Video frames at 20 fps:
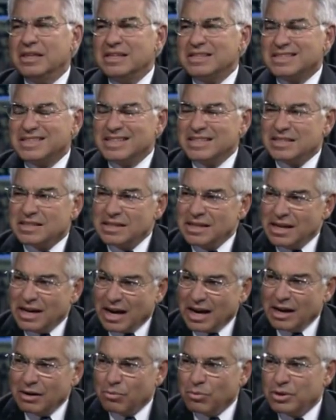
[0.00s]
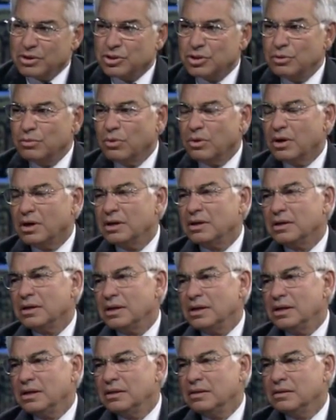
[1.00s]
this is not what you want
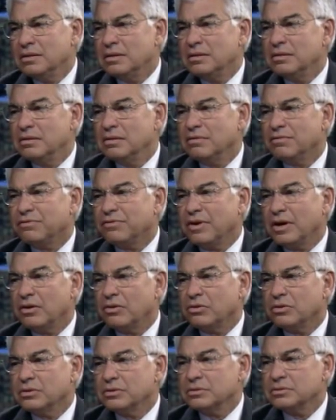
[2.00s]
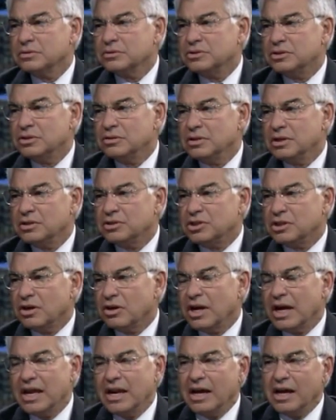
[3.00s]
in the federal
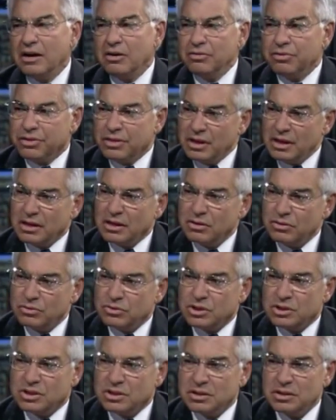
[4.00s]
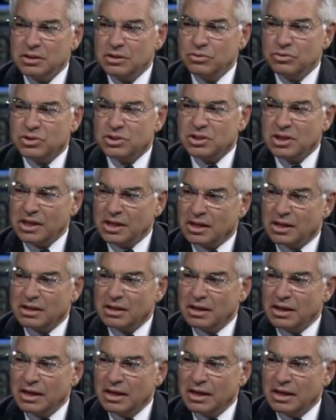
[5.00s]
judiciary, and I don't think you, you see it.